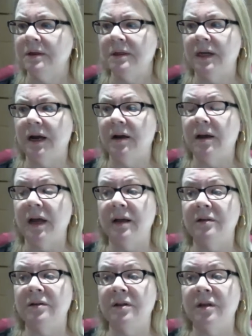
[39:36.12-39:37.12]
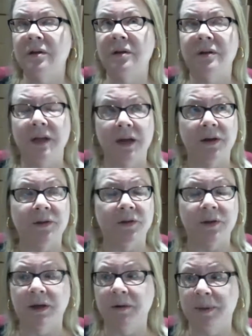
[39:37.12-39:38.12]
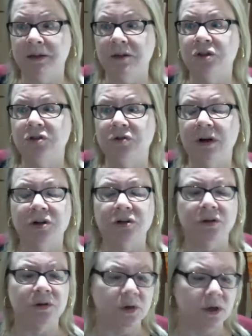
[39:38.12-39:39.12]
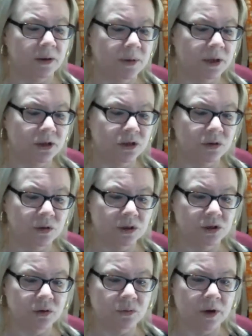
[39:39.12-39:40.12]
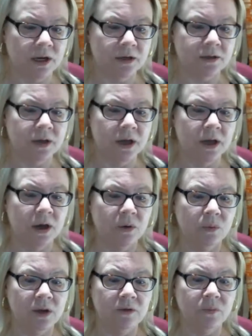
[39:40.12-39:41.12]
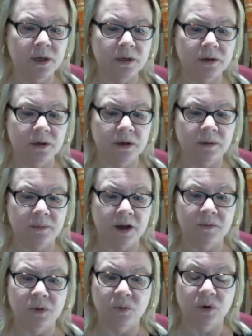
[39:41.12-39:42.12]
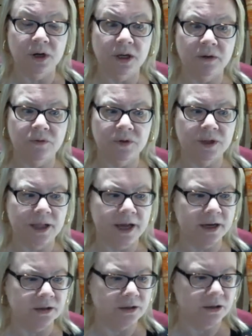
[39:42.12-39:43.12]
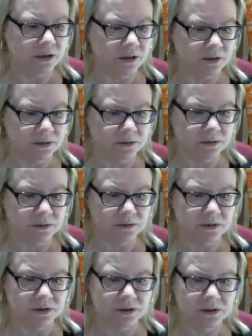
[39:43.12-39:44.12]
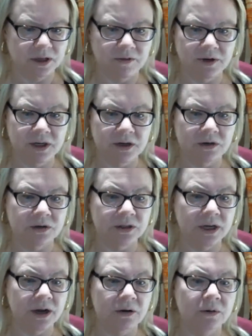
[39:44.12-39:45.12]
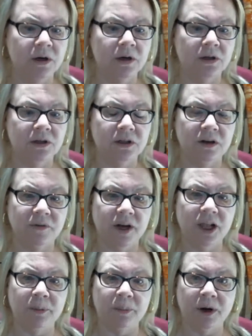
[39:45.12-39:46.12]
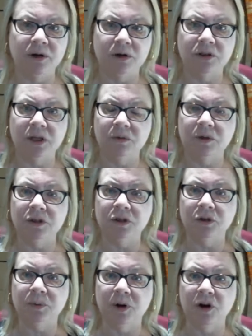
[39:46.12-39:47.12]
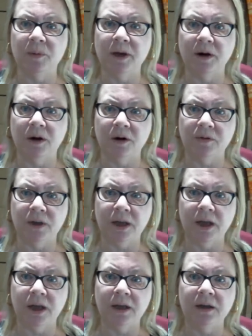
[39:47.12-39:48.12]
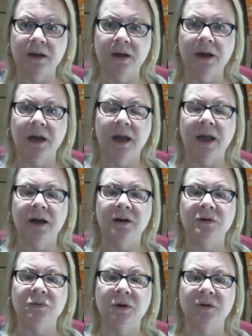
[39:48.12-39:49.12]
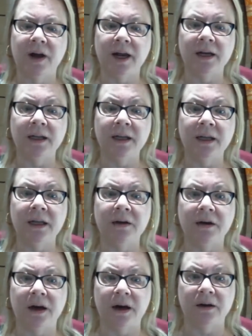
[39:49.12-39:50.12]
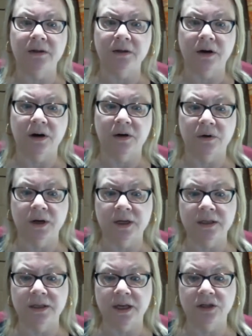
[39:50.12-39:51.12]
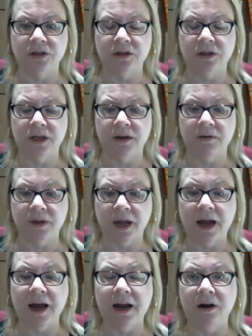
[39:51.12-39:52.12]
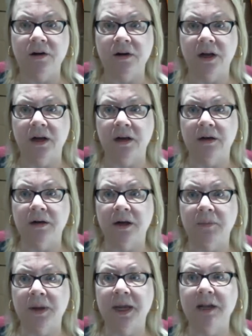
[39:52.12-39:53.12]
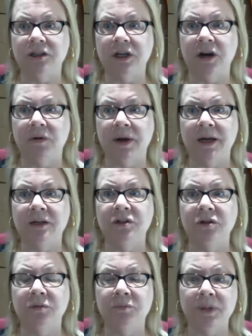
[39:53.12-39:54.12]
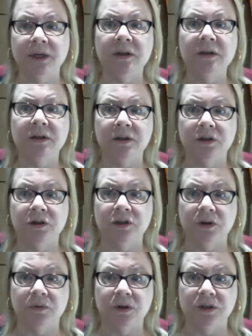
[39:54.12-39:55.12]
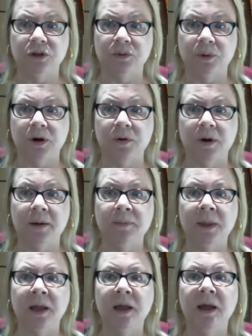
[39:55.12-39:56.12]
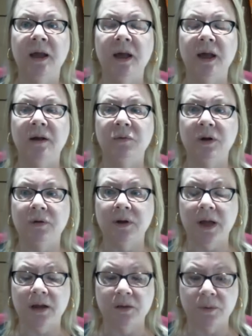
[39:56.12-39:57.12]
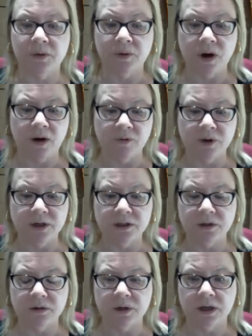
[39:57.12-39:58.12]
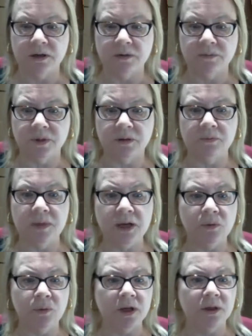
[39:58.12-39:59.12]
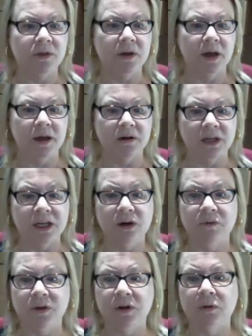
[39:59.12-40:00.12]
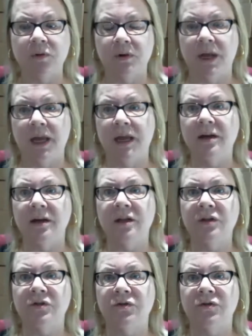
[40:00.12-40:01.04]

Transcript: Yeah, and the other thing about the structure issue that you raise, I've been working for the last 7 years now to develop our nursing research program at RVA. And we finally got our organization, they hired a PhD RN to build the nursing research program. And we were offering to meet with and interview candidates